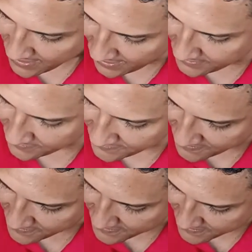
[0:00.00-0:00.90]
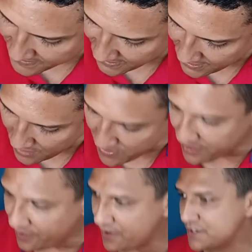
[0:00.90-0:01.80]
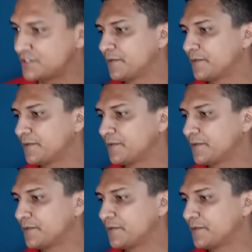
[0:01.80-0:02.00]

and this is in centimeters.